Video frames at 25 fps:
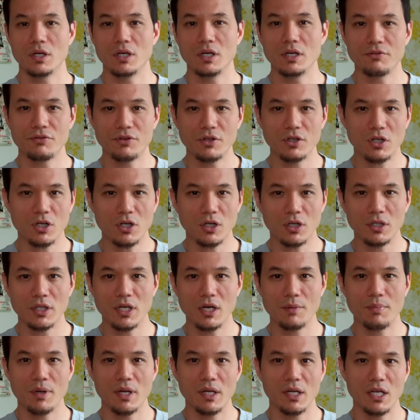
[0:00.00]
If they're called
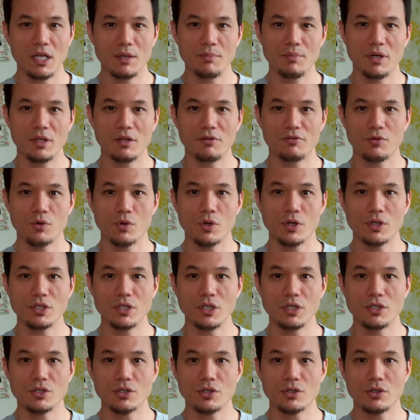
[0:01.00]
out by name by the foreign
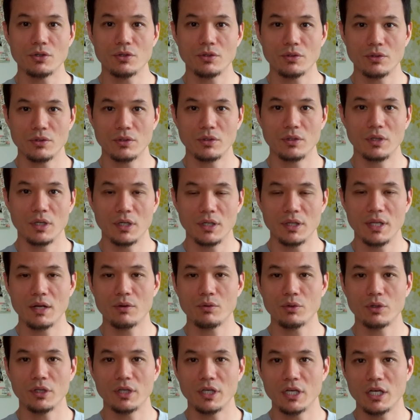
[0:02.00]
teacher, that
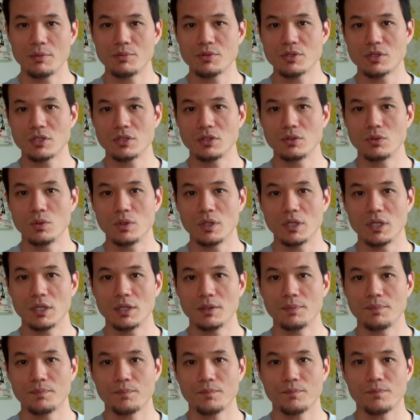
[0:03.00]
really helps to
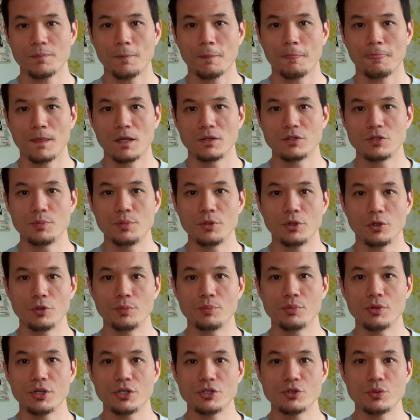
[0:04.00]
build a
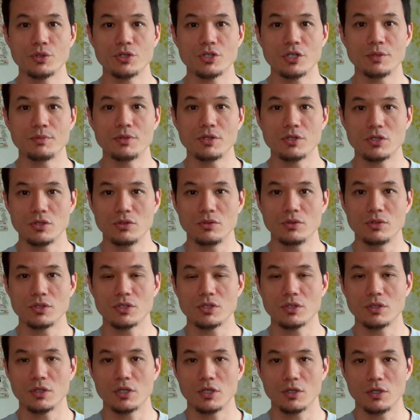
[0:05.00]
bridge with some of the
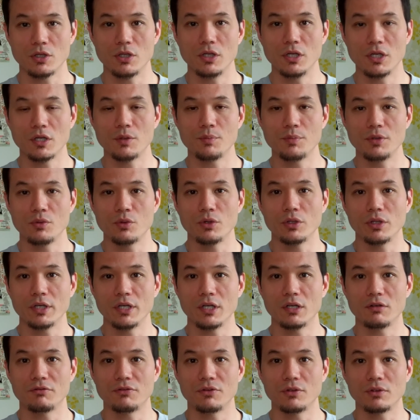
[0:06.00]
students. It can be really
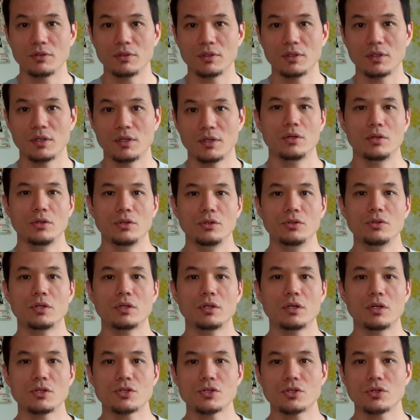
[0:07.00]
helpful. You
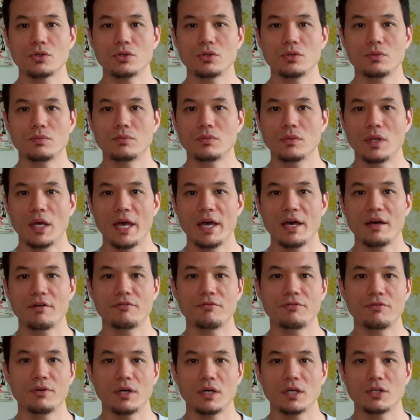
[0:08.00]
can also
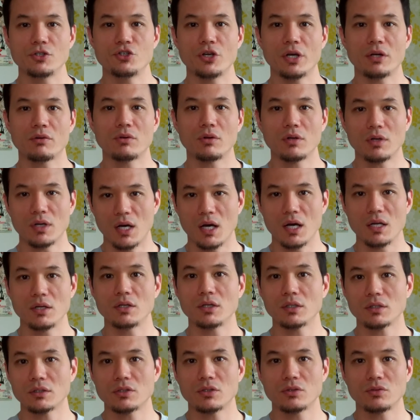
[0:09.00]
have general
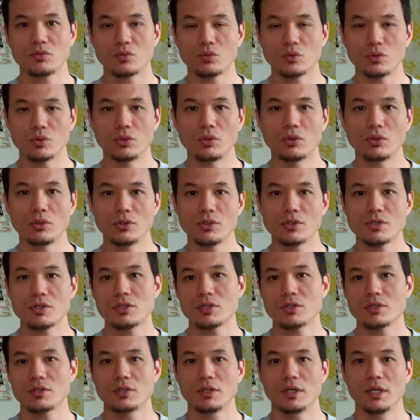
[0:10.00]
conduct
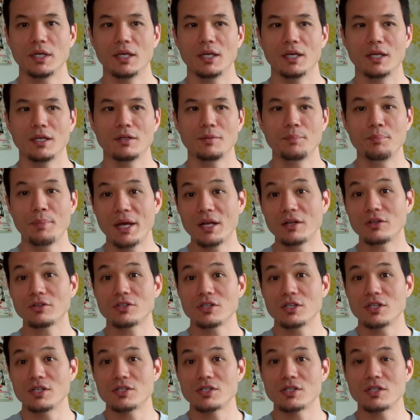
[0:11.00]
rules and
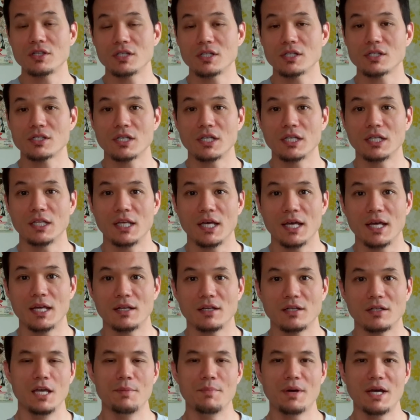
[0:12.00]
penalties and things like
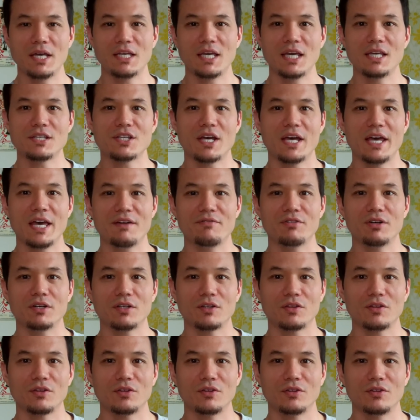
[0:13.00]
that. In my case, I have
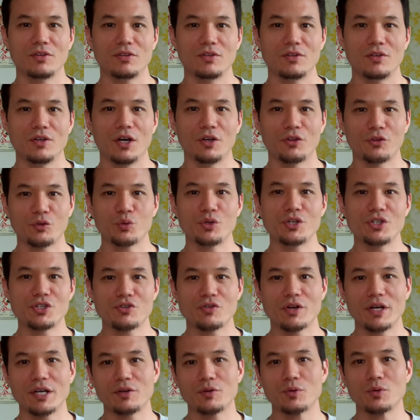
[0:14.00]
a
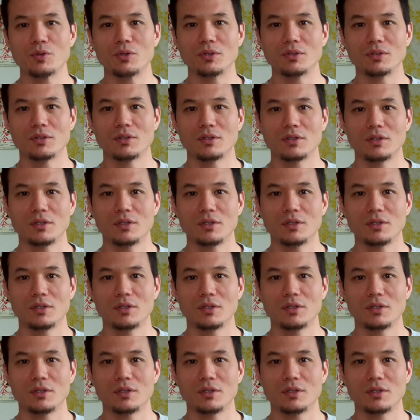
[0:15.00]
3-strike rule.